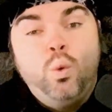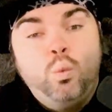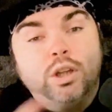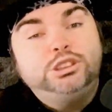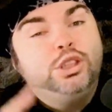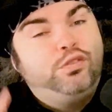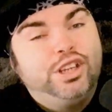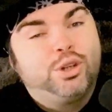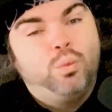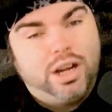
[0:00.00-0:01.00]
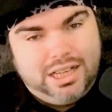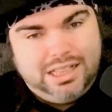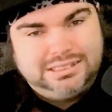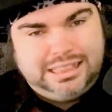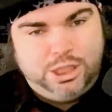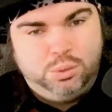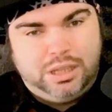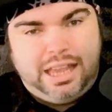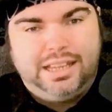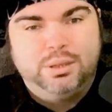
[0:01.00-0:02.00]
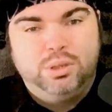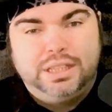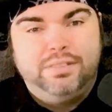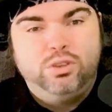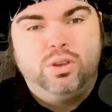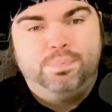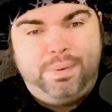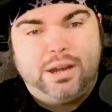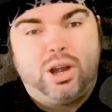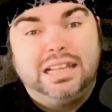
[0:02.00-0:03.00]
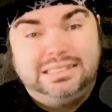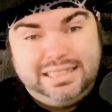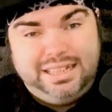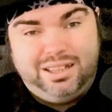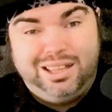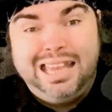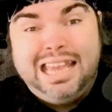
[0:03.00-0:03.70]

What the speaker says: Once you figure what it is that you like, it will give you a better idea